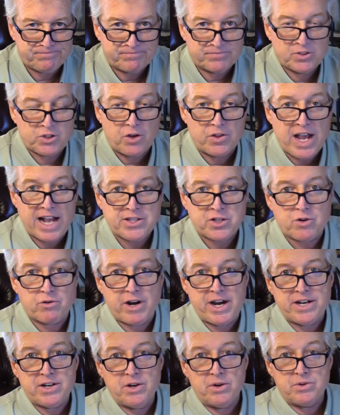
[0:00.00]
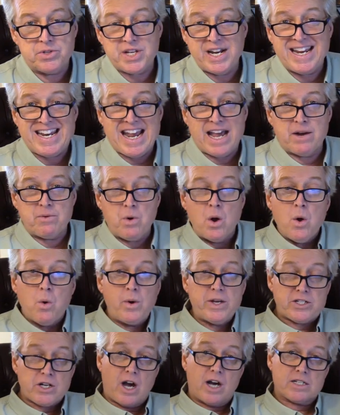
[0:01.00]
So that's great news. And again,
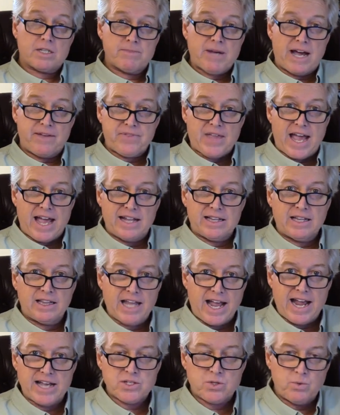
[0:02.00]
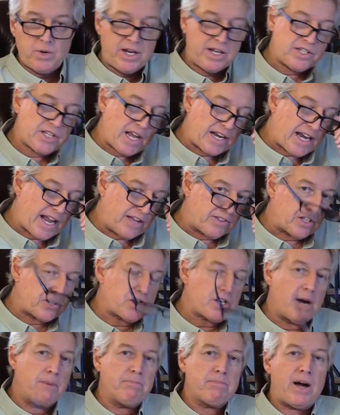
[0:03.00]
we talked about that last week, setting out the
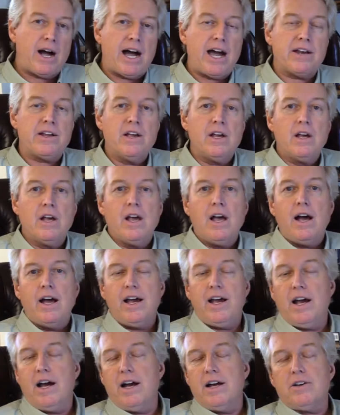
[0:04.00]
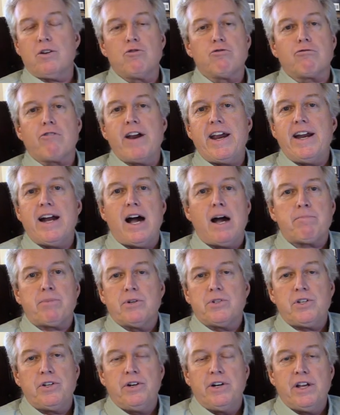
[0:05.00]
chum pot a great
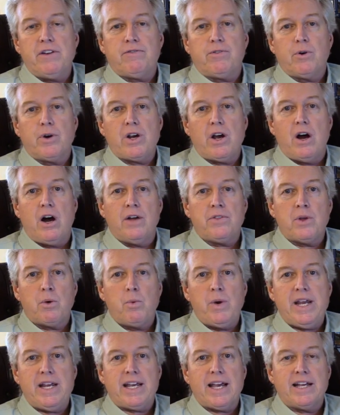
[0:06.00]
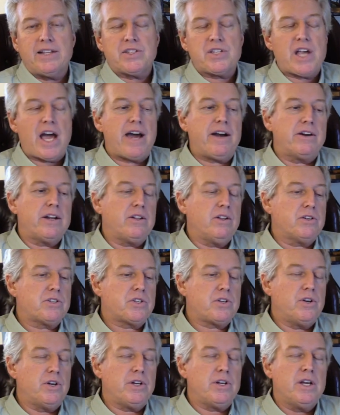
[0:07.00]
opportunity for you on the weekend. Saturday
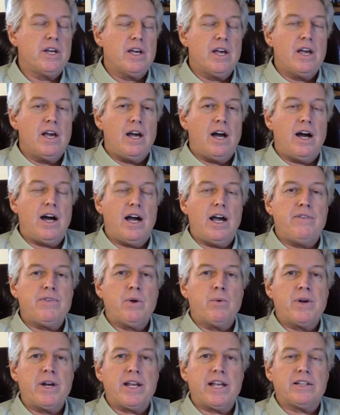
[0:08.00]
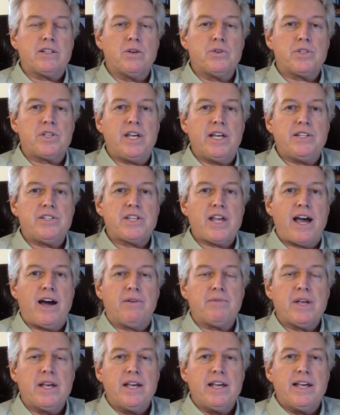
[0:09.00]
looks good. If you want to get those kids
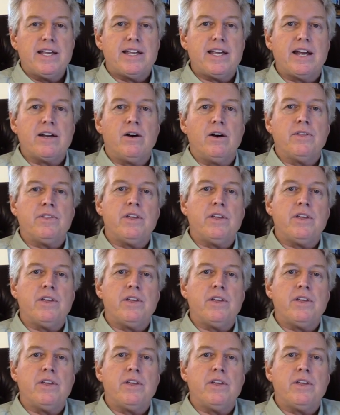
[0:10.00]
out, get on